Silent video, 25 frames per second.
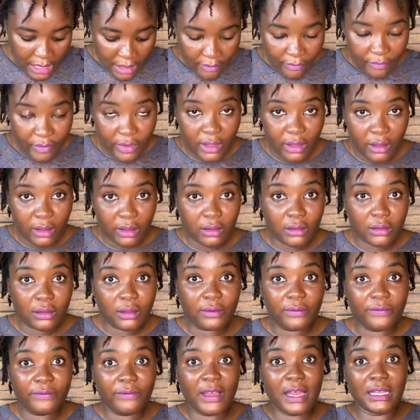the
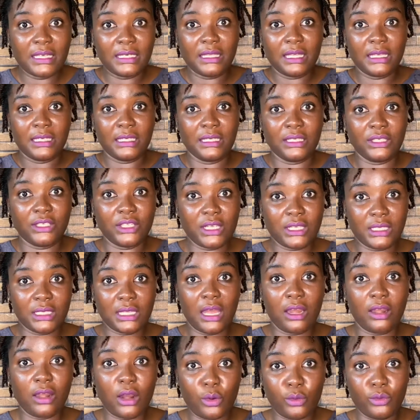fat that is just
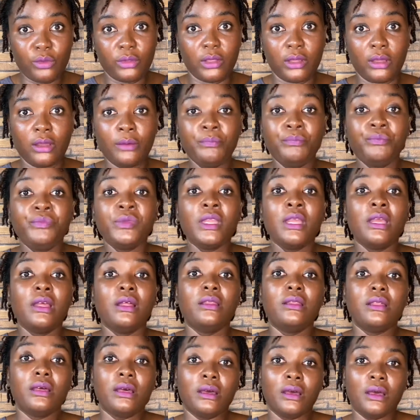around
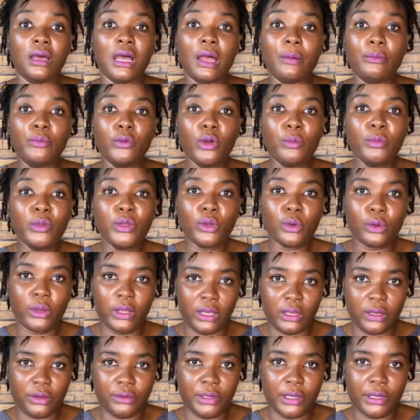the abdominal
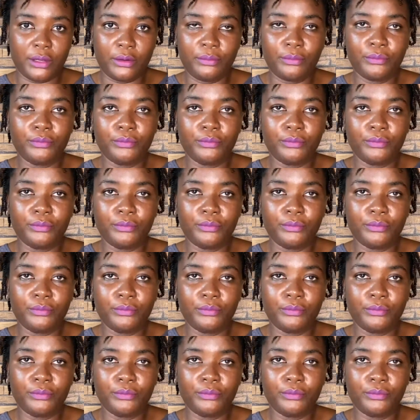area,